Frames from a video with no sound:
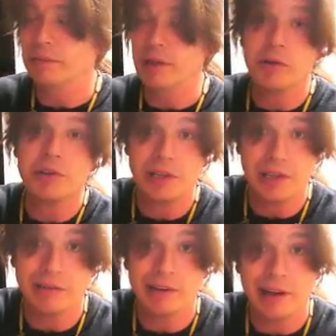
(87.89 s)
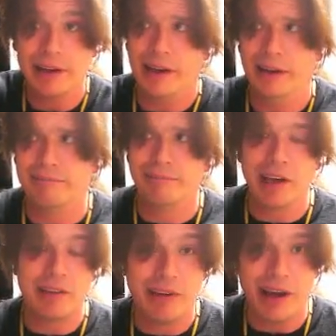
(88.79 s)
below sea level like at
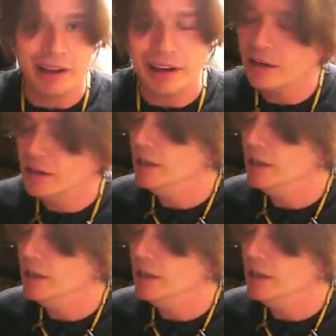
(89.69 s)
Death Valley